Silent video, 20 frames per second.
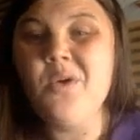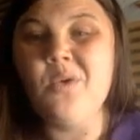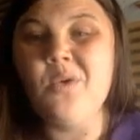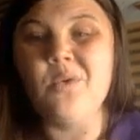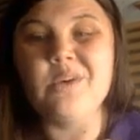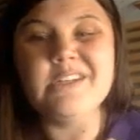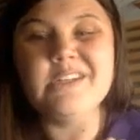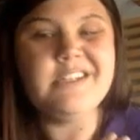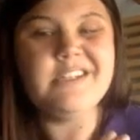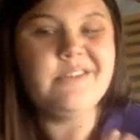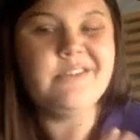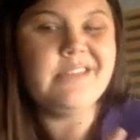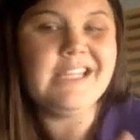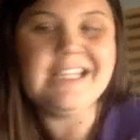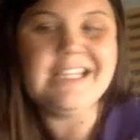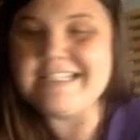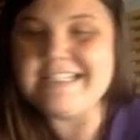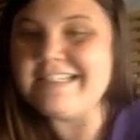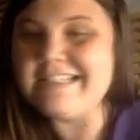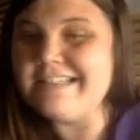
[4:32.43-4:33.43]
Or do you
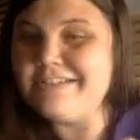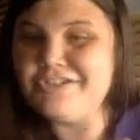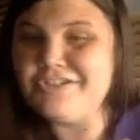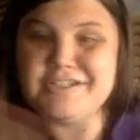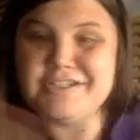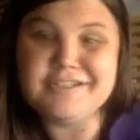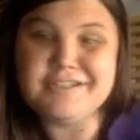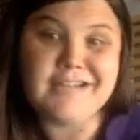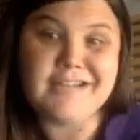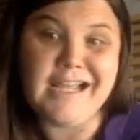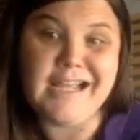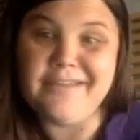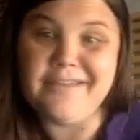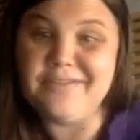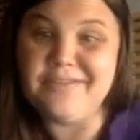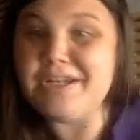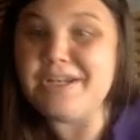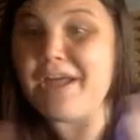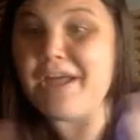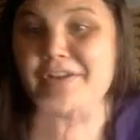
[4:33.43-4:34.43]
think this is just kind of
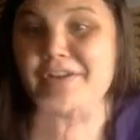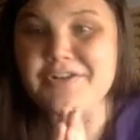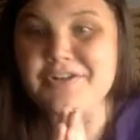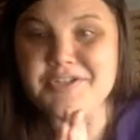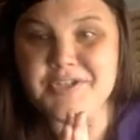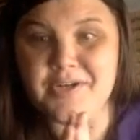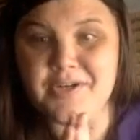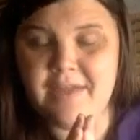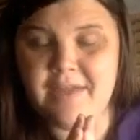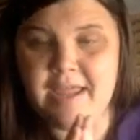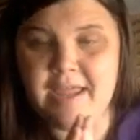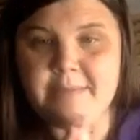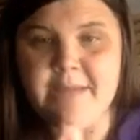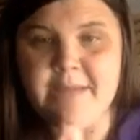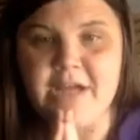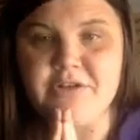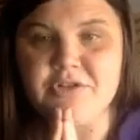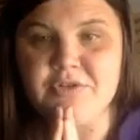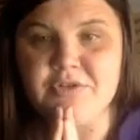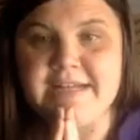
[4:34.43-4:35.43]
another survey
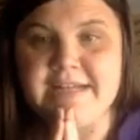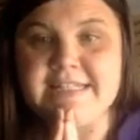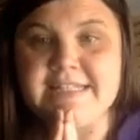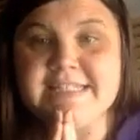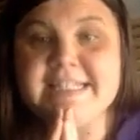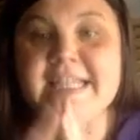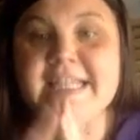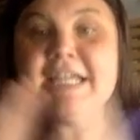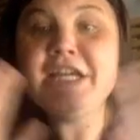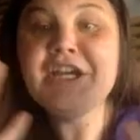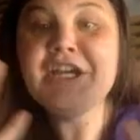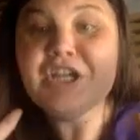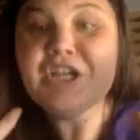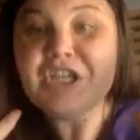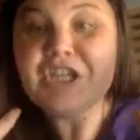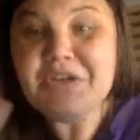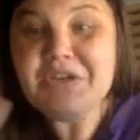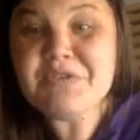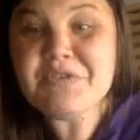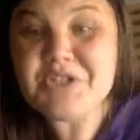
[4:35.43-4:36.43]
about traits?
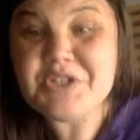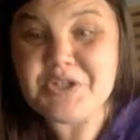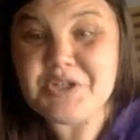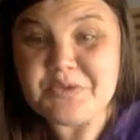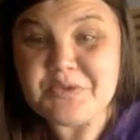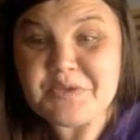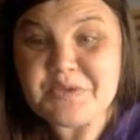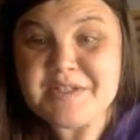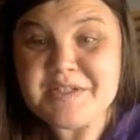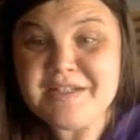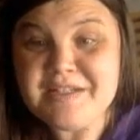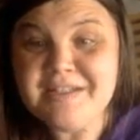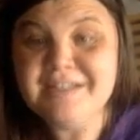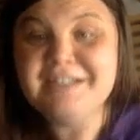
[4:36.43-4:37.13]
You choose.